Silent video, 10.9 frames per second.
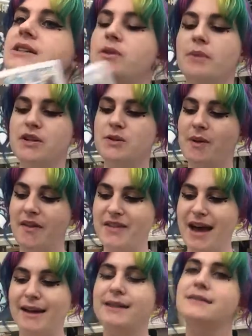too much about that,
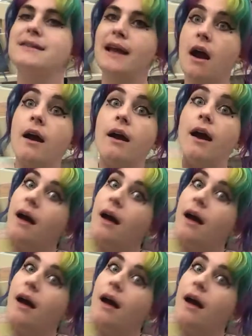because they are